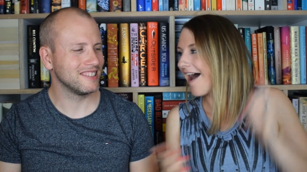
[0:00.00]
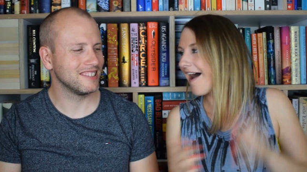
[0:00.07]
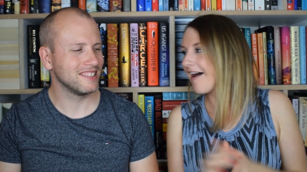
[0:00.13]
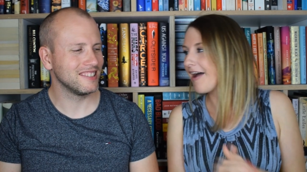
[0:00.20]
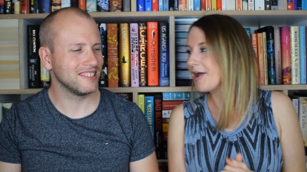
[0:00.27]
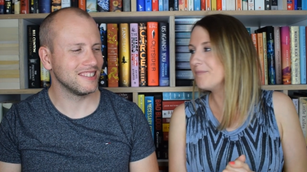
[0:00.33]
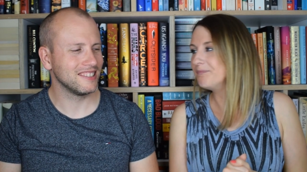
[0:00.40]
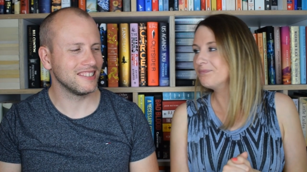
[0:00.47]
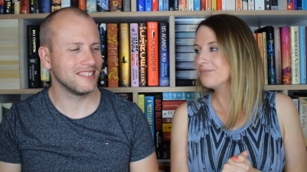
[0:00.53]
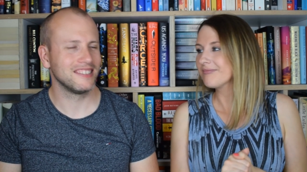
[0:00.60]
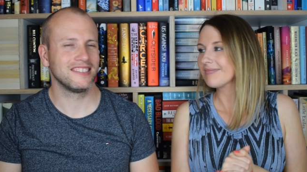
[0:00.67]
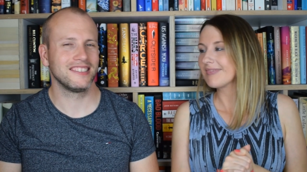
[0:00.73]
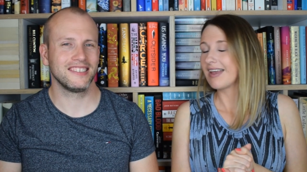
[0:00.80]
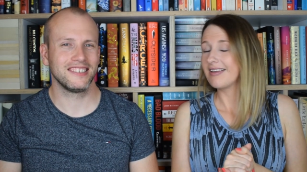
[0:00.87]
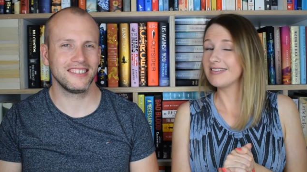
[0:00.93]
Speaker 1: Um,
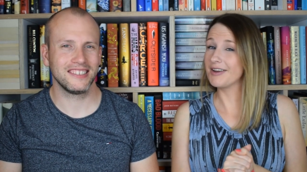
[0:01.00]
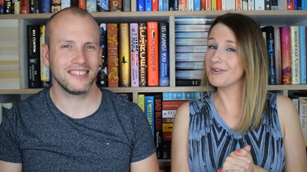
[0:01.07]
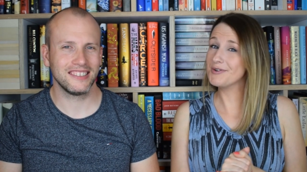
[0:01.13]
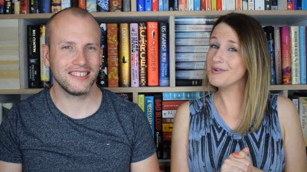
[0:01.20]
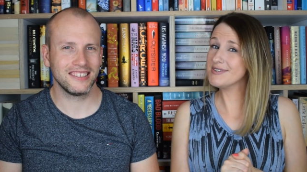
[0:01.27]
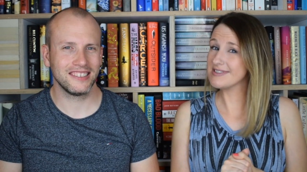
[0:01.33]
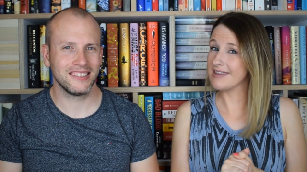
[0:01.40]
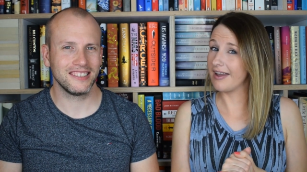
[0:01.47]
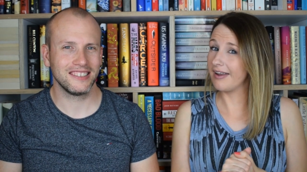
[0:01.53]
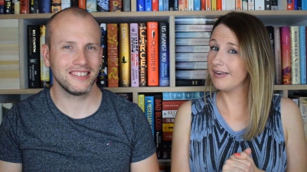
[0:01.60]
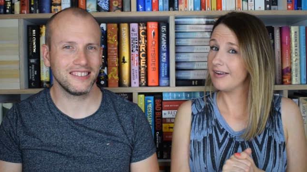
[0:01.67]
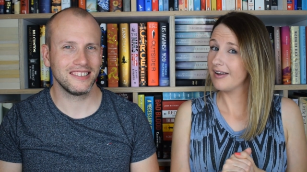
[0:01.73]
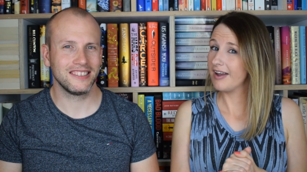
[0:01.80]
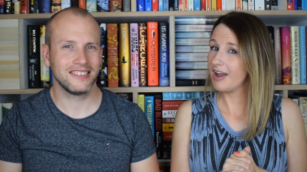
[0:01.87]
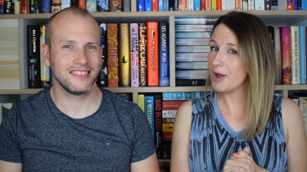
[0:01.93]
they're also
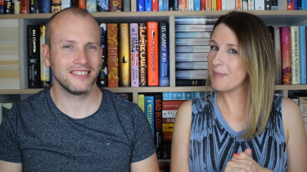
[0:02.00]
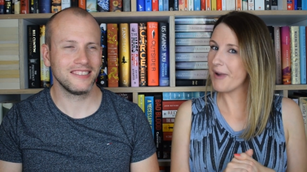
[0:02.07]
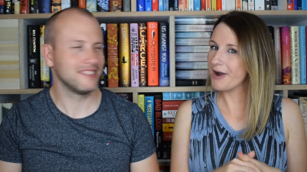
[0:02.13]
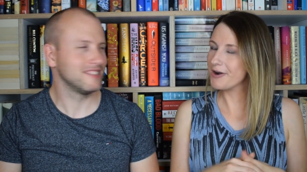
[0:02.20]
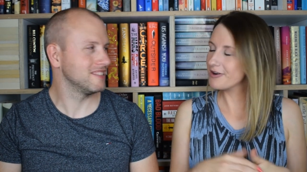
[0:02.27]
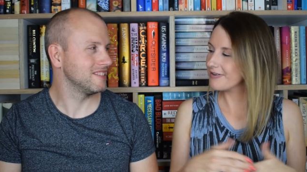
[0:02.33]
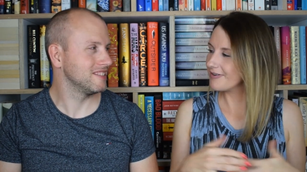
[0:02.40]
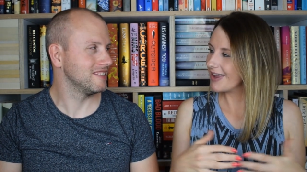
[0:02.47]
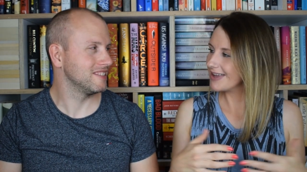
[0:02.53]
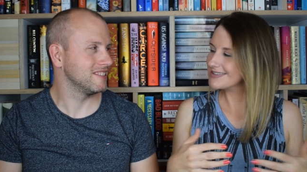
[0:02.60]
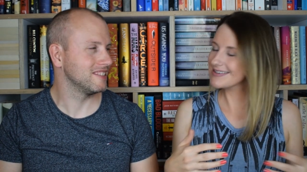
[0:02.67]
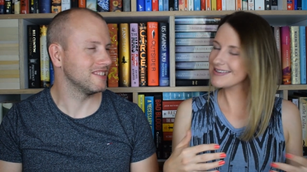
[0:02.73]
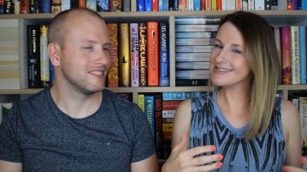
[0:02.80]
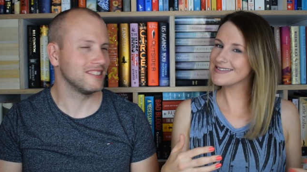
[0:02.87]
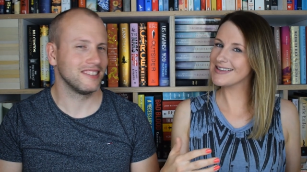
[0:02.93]
about
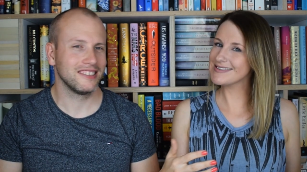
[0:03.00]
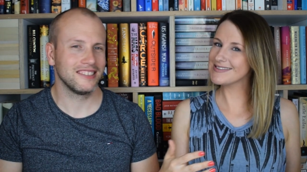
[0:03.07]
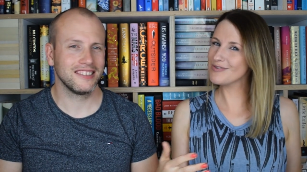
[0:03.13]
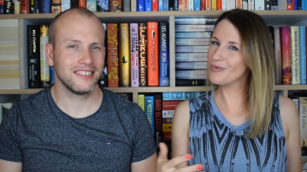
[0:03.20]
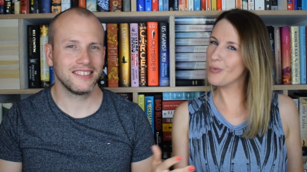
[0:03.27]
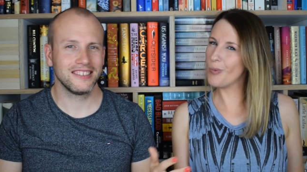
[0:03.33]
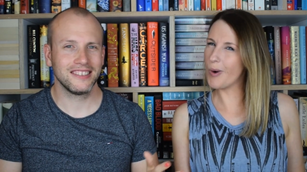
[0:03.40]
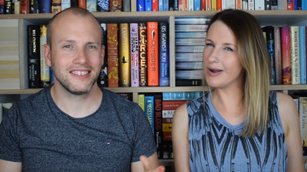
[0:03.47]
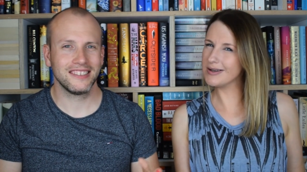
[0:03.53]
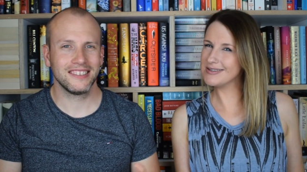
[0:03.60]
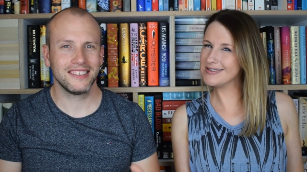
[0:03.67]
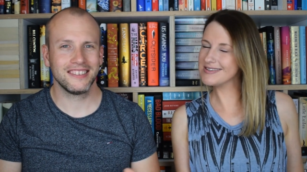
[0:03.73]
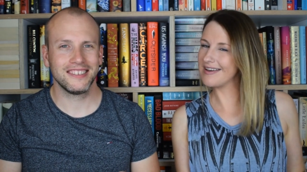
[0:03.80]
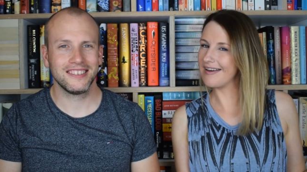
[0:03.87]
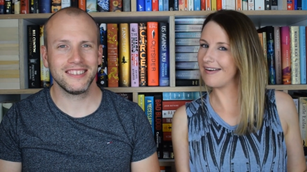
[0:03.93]
creating a sense of
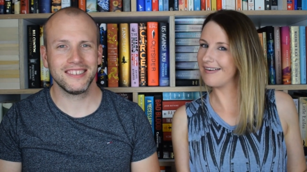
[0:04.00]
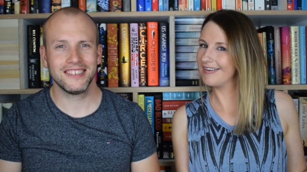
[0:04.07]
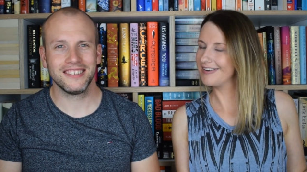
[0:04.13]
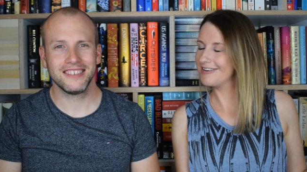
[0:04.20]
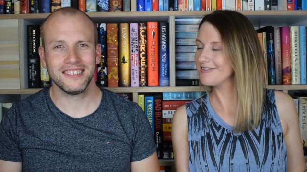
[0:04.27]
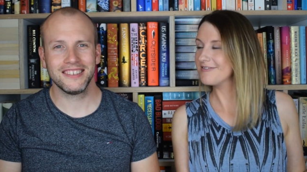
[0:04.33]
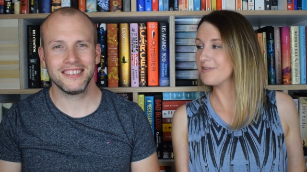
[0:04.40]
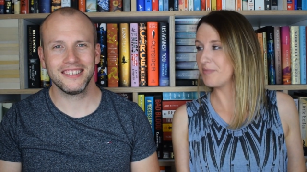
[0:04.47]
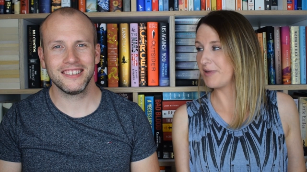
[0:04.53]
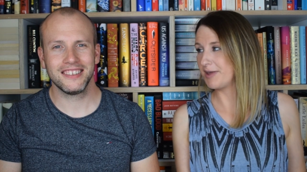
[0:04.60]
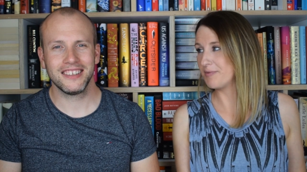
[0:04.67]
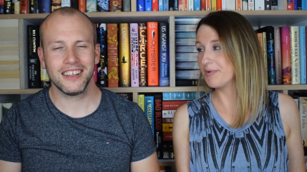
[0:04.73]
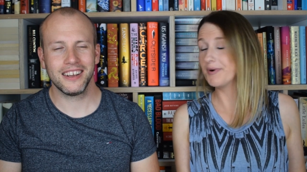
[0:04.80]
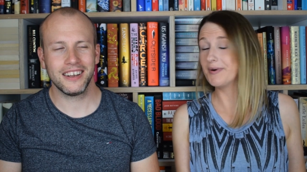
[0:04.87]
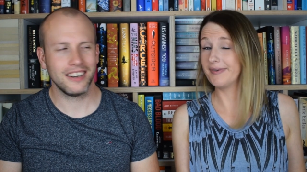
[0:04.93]
wonder for
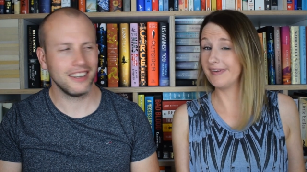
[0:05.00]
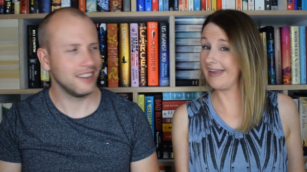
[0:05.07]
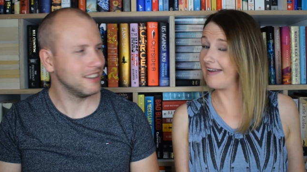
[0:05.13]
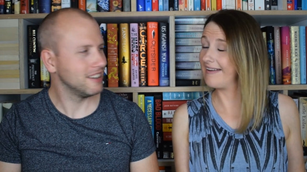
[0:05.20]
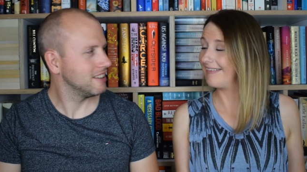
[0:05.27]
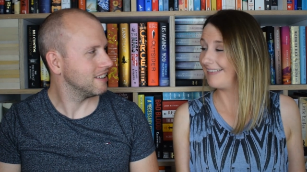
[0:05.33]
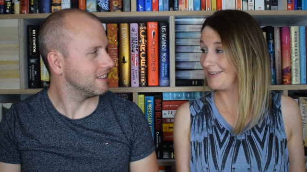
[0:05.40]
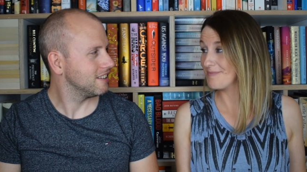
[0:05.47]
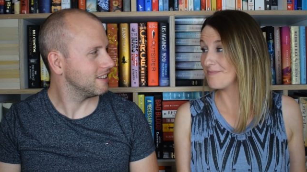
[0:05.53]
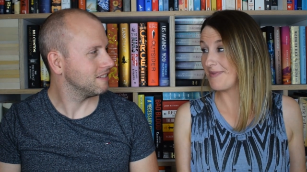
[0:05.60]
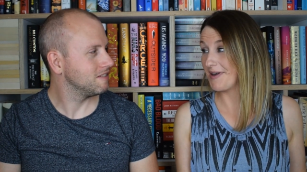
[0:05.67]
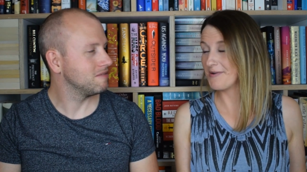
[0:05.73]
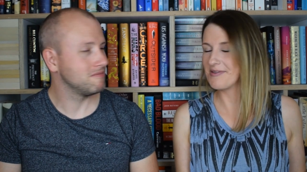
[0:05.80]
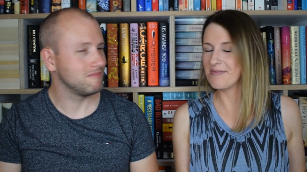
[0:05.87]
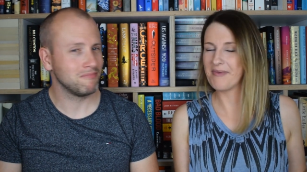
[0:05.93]
people, yeah,
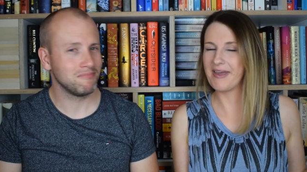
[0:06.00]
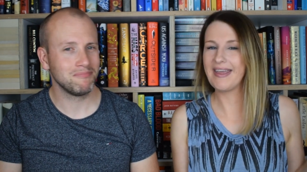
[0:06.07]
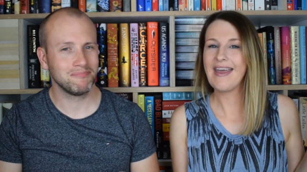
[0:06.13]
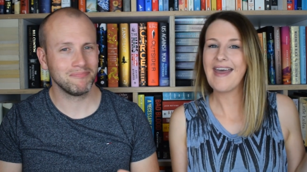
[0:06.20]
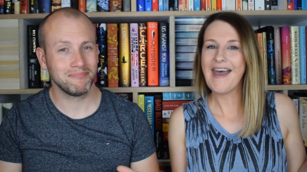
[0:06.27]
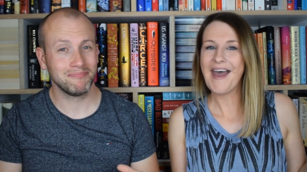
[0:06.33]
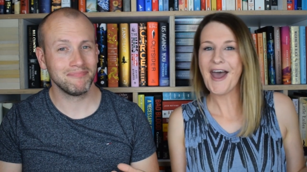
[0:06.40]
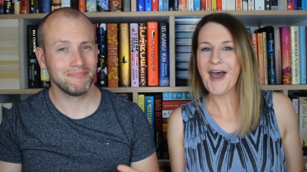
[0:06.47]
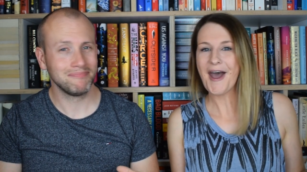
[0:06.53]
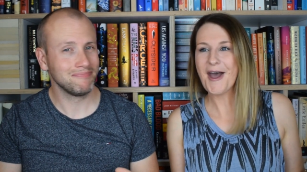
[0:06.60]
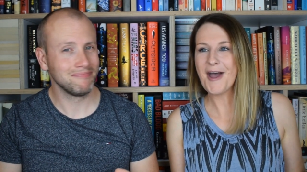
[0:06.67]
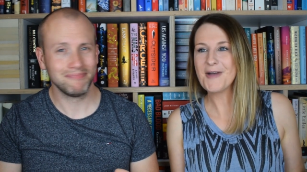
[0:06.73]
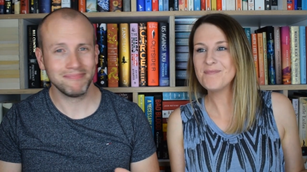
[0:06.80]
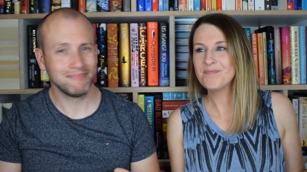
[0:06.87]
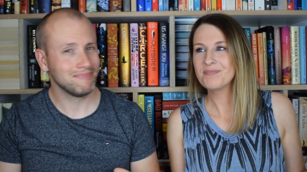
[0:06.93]
bear with me.
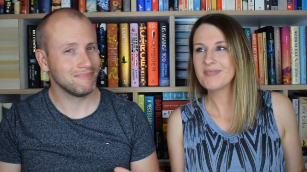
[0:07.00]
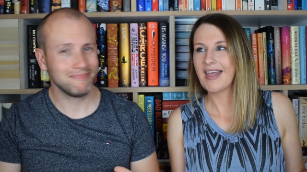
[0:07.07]
Um,